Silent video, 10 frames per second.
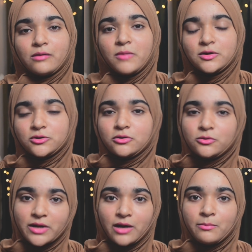make sure to do
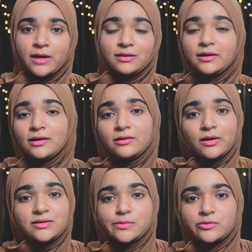that by clicking the
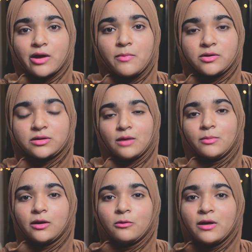red subscribe button down
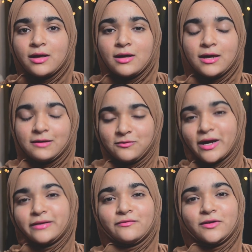below. If you
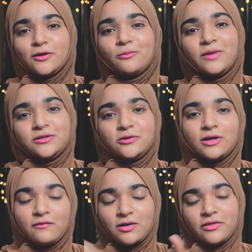like the video, make sure to
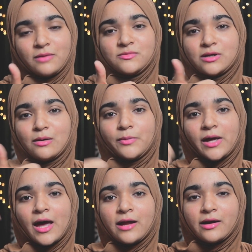give it a thumbs up
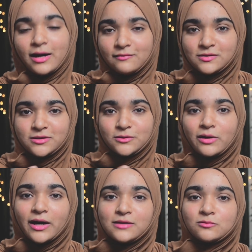and I will see you
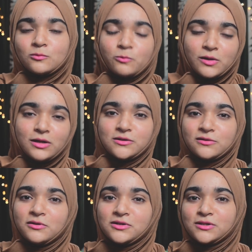guys really
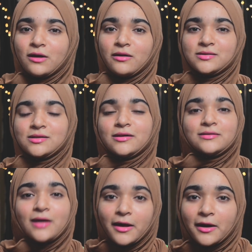soon, inshallah. Till then,
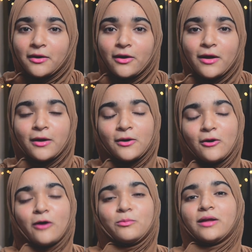take care.
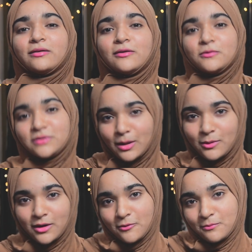God bless you. Assalamu
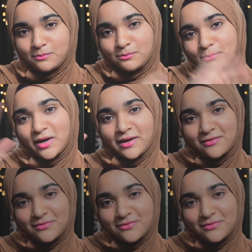alaikum. Bye.